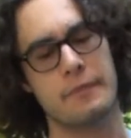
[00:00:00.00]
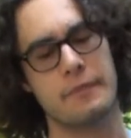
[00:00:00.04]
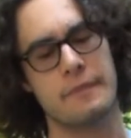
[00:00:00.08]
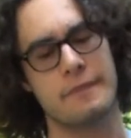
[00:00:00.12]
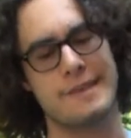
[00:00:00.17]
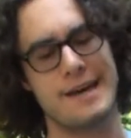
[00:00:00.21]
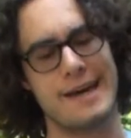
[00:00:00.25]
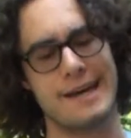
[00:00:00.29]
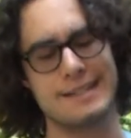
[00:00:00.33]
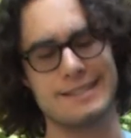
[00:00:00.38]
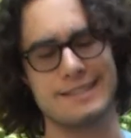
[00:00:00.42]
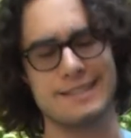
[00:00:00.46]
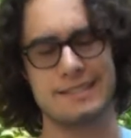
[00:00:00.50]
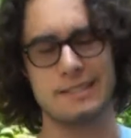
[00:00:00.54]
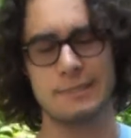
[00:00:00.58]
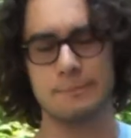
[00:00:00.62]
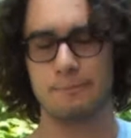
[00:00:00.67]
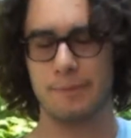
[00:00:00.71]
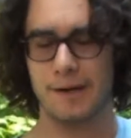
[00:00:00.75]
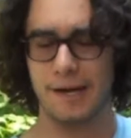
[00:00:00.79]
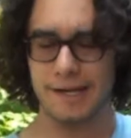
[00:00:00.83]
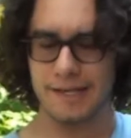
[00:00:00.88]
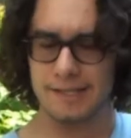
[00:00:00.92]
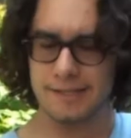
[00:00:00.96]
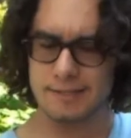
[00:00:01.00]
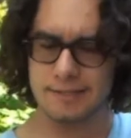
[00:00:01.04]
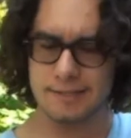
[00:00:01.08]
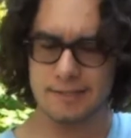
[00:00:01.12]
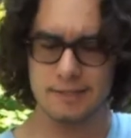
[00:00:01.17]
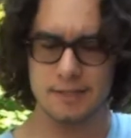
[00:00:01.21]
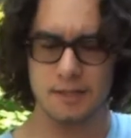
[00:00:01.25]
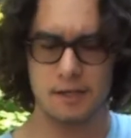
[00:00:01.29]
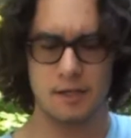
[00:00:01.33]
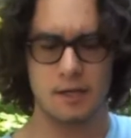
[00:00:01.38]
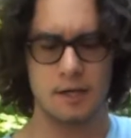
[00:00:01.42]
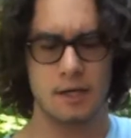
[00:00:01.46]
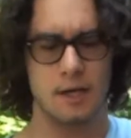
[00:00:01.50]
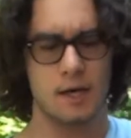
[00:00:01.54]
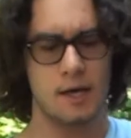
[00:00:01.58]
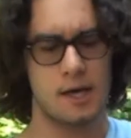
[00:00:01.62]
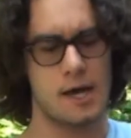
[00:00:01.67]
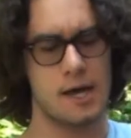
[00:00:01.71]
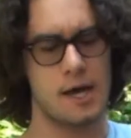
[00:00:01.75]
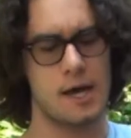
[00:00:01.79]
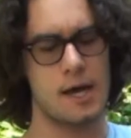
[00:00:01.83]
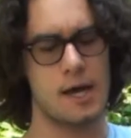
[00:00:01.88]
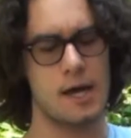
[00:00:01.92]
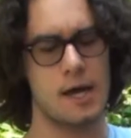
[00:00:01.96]
That spice,
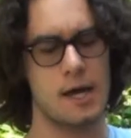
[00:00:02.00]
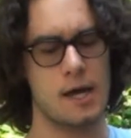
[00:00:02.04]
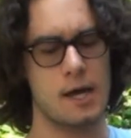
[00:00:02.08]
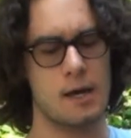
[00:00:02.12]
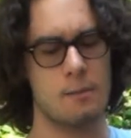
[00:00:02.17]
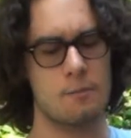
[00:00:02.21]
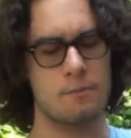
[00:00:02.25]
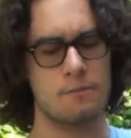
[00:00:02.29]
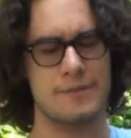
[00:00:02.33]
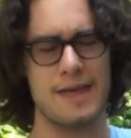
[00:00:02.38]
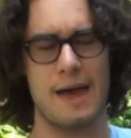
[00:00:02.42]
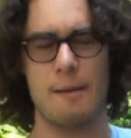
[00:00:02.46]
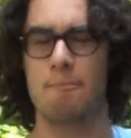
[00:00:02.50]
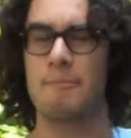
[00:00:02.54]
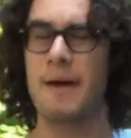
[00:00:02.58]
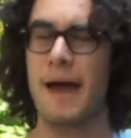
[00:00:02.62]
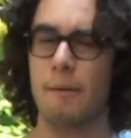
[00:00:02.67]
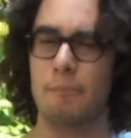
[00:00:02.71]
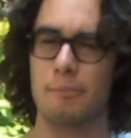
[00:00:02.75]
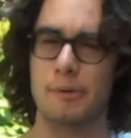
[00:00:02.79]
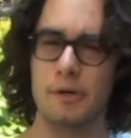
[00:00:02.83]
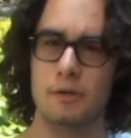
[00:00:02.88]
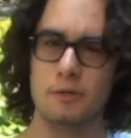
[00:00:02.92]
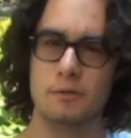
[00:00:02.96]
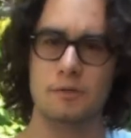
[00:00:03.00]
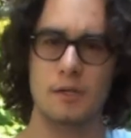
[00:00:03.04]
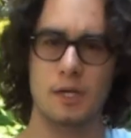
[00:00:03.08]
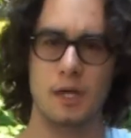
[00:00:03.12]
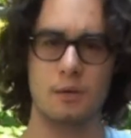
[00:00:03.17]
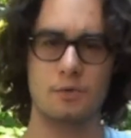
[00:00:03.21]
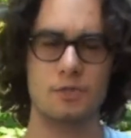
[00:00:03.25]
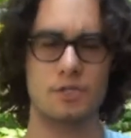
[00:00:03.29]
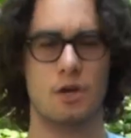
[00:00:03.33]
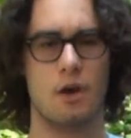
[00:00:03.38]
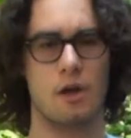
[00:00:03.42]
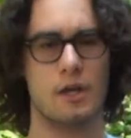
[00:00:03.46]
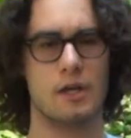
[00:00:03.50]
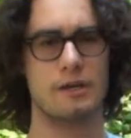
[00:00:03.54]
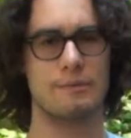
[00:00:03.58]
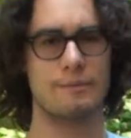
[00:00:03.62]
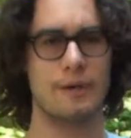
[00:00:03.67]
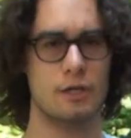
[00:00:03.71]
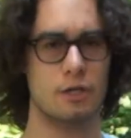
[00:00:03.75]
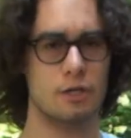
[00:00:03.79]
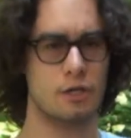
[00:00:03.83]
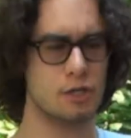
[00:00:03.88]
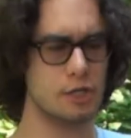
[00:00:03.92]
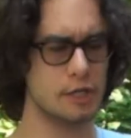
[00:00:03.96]
that pepper that I was talking
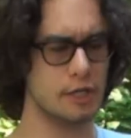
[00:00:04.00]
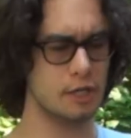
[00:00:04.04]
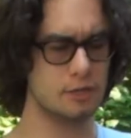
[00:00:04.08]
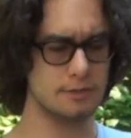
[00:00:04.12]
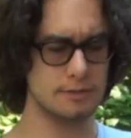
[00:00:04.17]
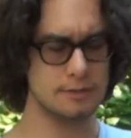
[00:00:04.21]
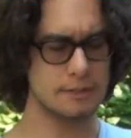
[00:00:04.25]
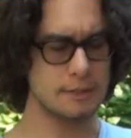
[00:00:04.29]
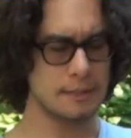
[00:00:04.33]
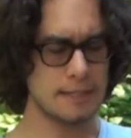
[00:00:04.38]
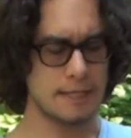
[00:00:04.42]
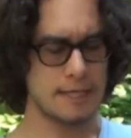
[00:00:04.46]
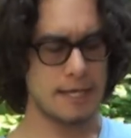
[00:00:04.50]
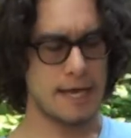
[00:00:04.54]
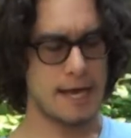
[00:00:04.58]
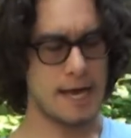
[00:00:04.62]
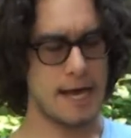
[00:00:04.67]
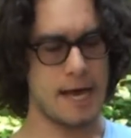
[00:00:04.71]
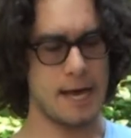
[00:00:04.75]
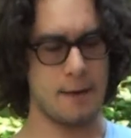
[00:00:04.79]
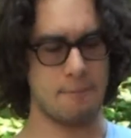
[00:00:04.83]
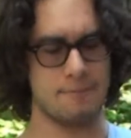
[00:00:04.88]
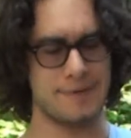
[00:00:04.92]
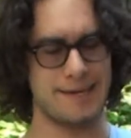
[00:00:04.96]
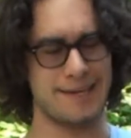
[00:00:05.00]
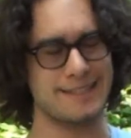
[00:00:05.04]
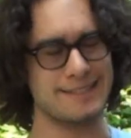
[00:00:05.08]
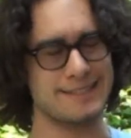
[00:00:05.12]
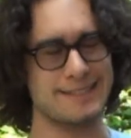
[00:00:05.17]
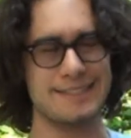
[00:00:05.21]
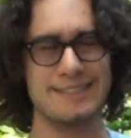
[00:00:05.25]
about earlier, it's